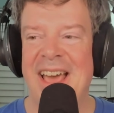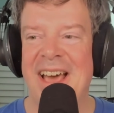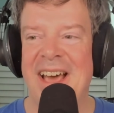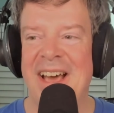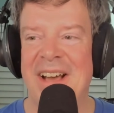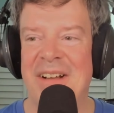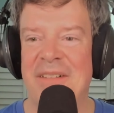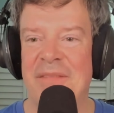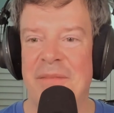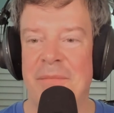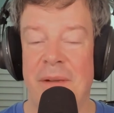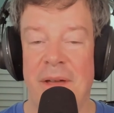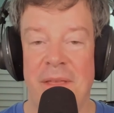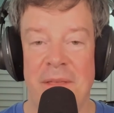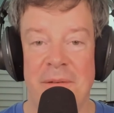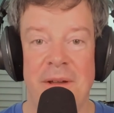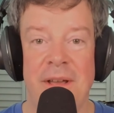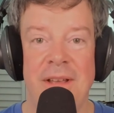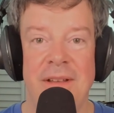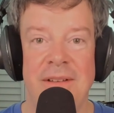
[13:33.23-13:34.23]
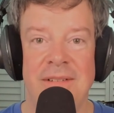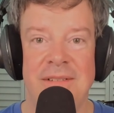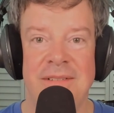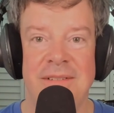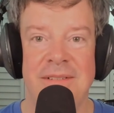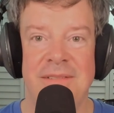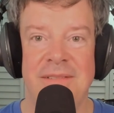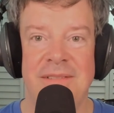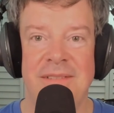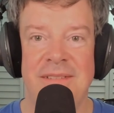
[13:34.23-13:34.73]
By the way,
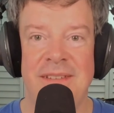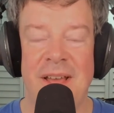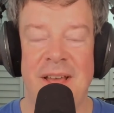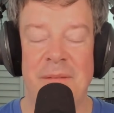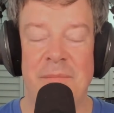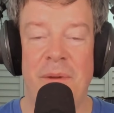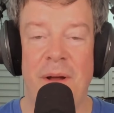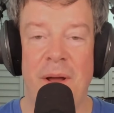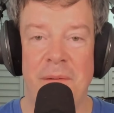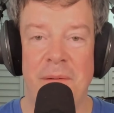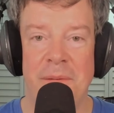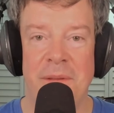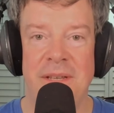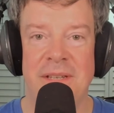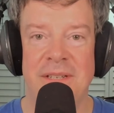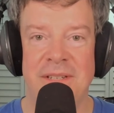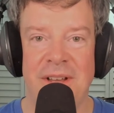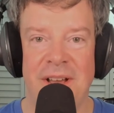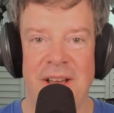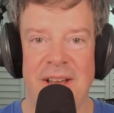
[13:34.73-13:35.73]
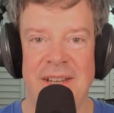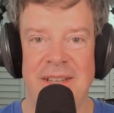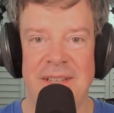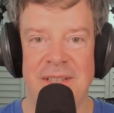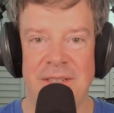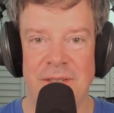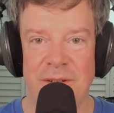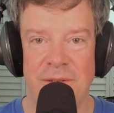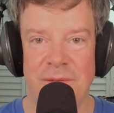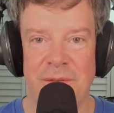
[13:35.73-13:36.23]
that probably is not in
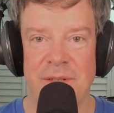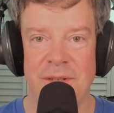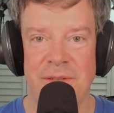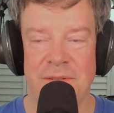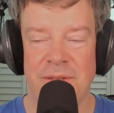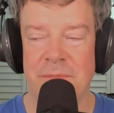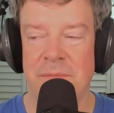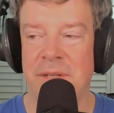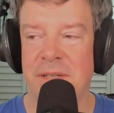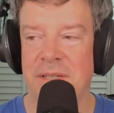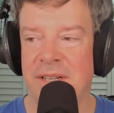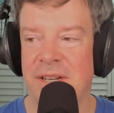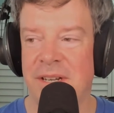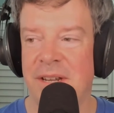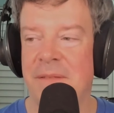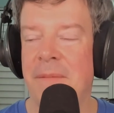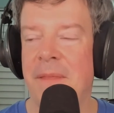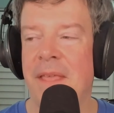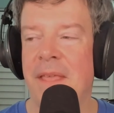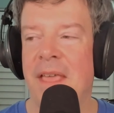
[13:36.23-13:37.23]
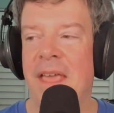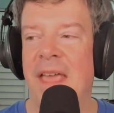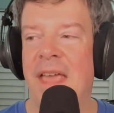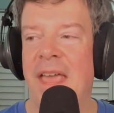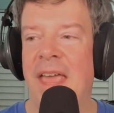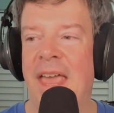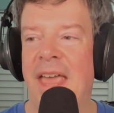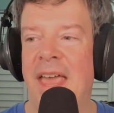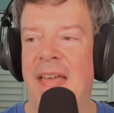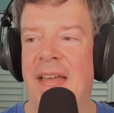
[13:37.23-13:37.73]
the service of simplicity.
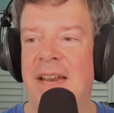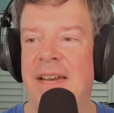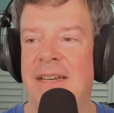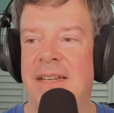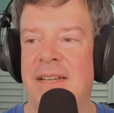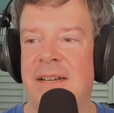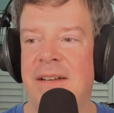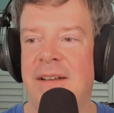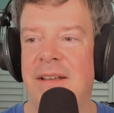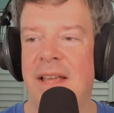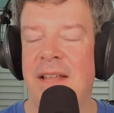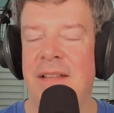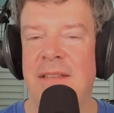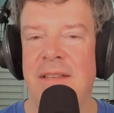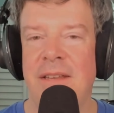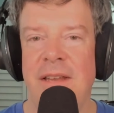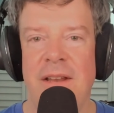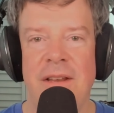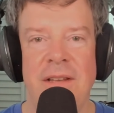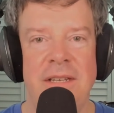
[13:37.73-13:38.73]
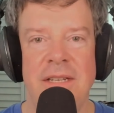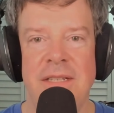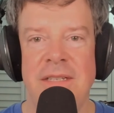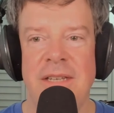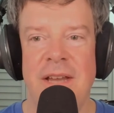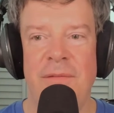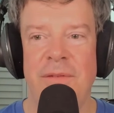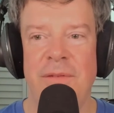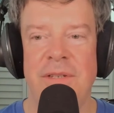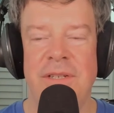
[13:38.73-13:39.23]
And
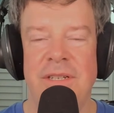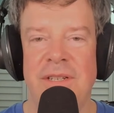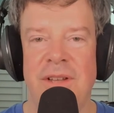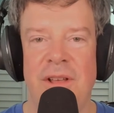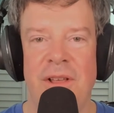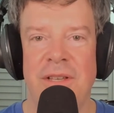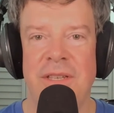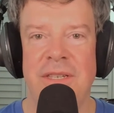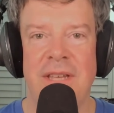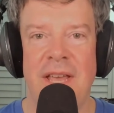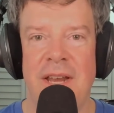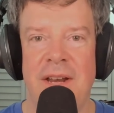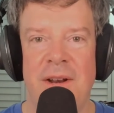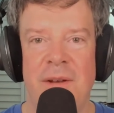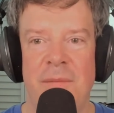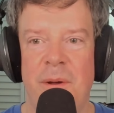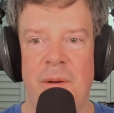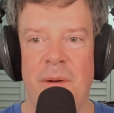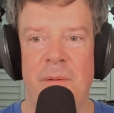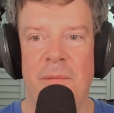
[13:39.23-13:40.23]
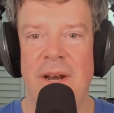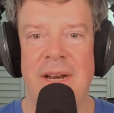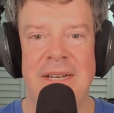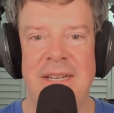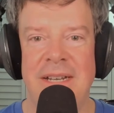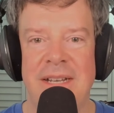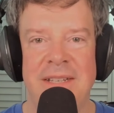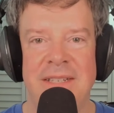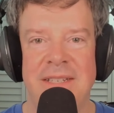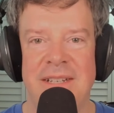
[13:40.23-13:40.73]
everyone's just all excited about what it
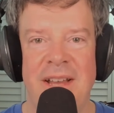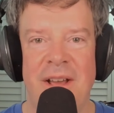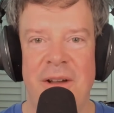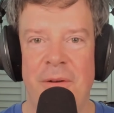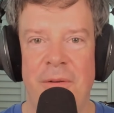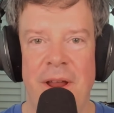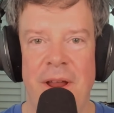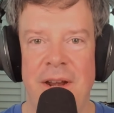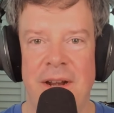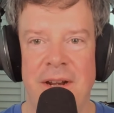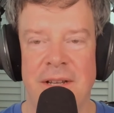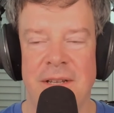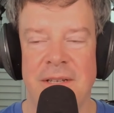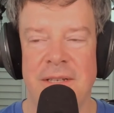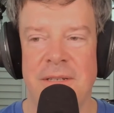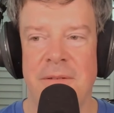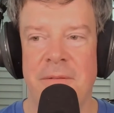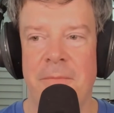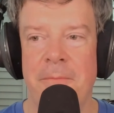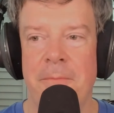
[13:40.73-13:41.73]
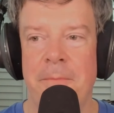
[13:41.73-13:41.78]
does and how great it is.